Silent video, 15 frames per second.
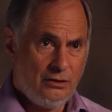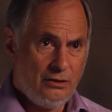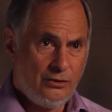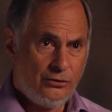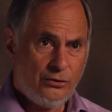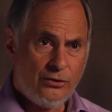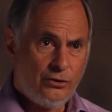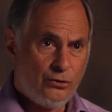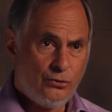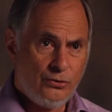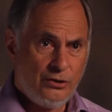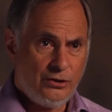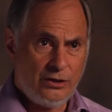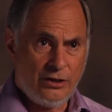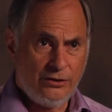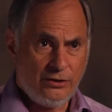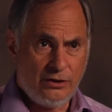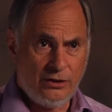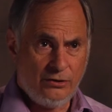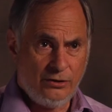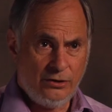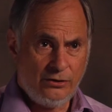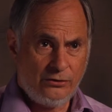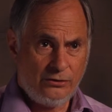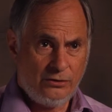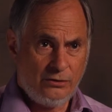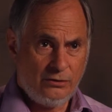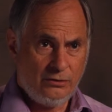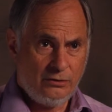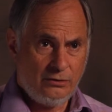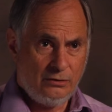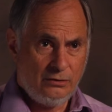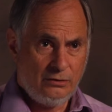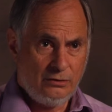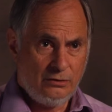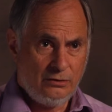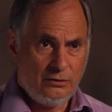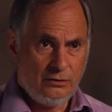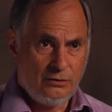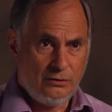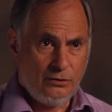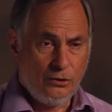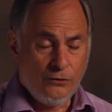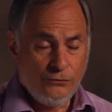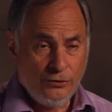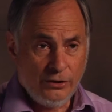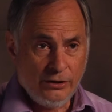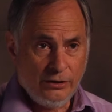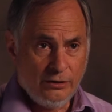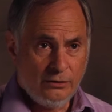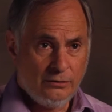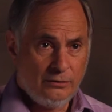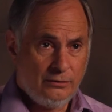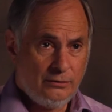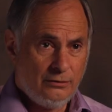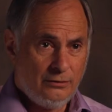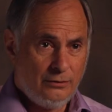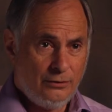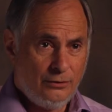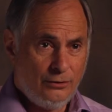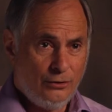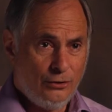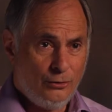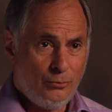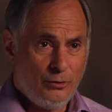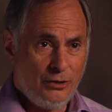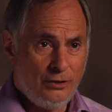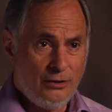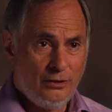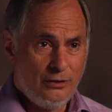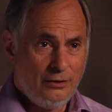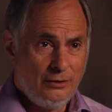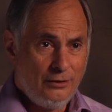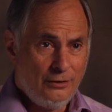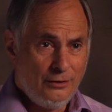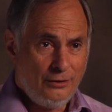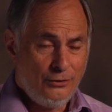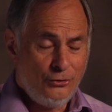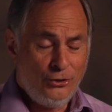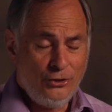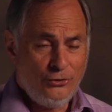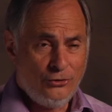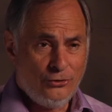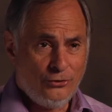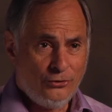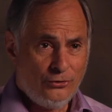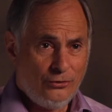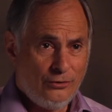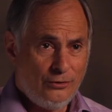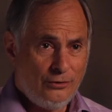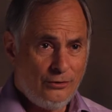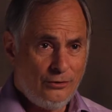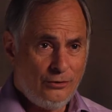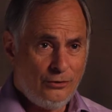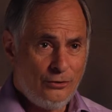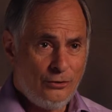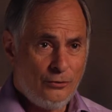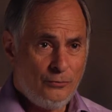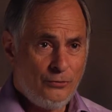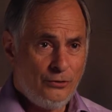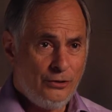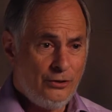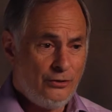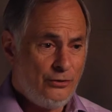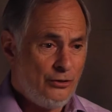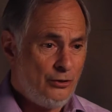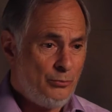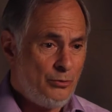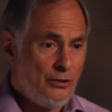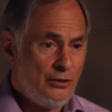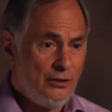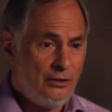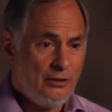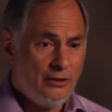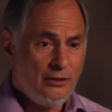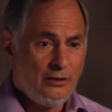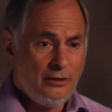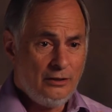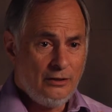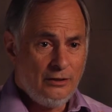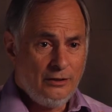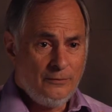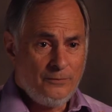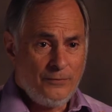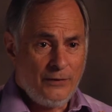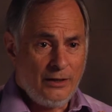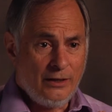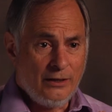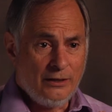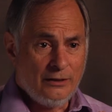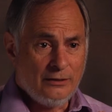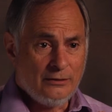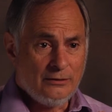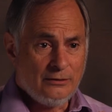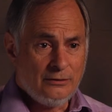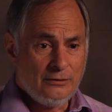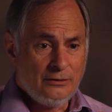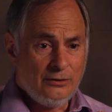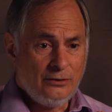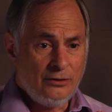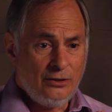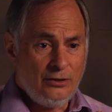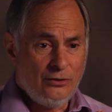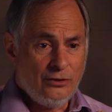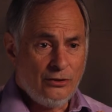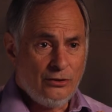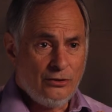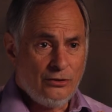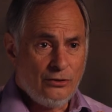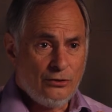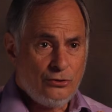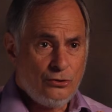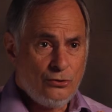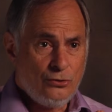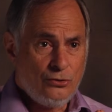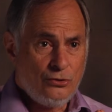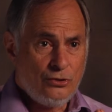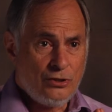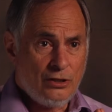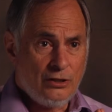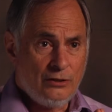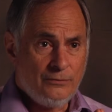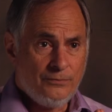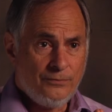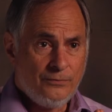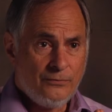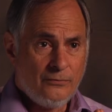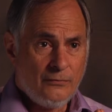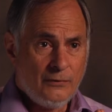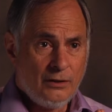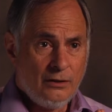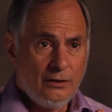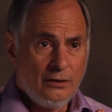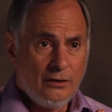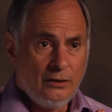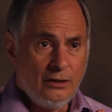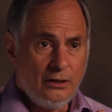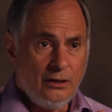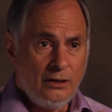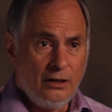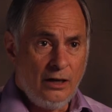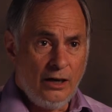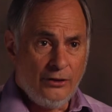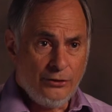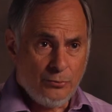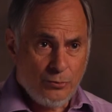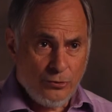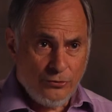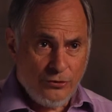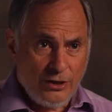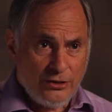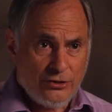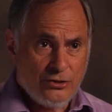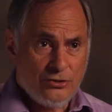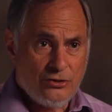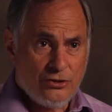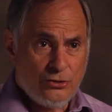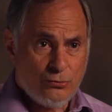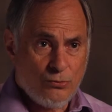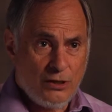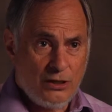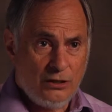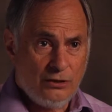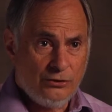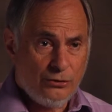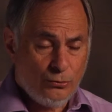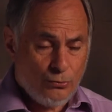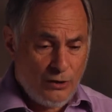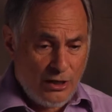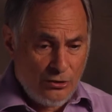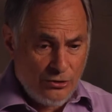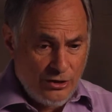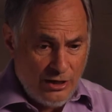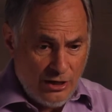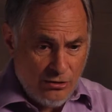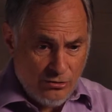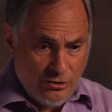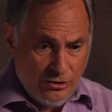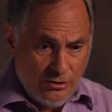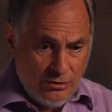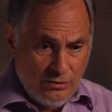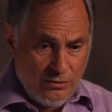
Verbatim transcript: So they'll go into other areas. Hopefully, there'll be teachers. Hopefully, they'll be uh, they'll they'll choose uh, other professions as well to round out